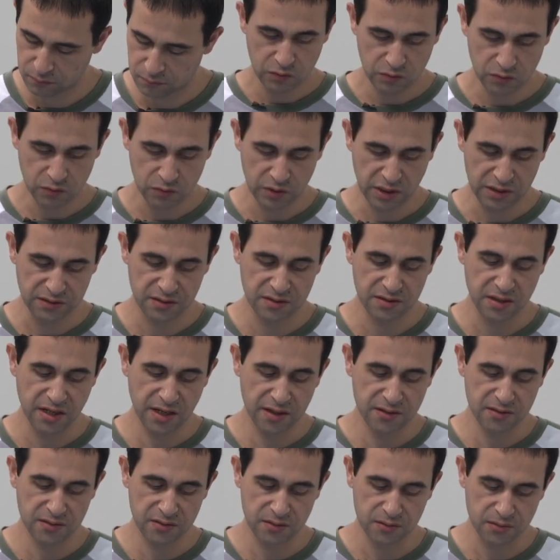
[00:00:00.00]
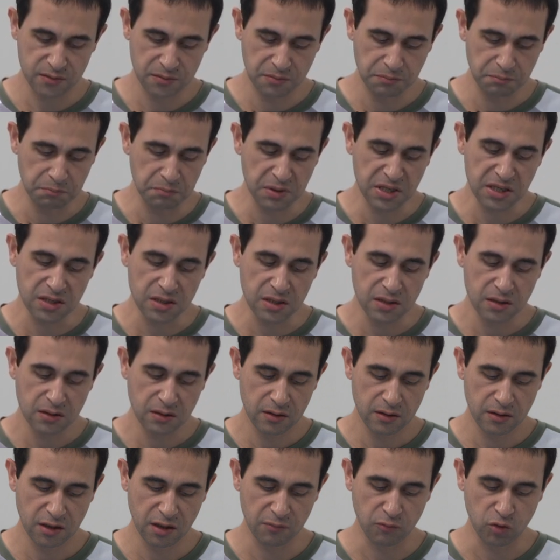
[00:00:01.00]
So that's the answer B
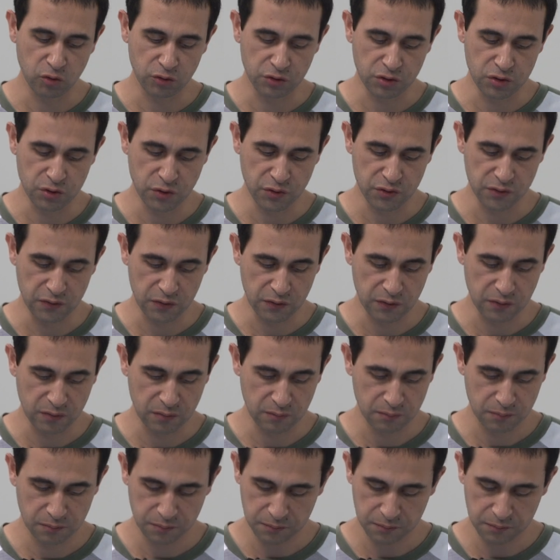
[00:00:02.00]
among the choices.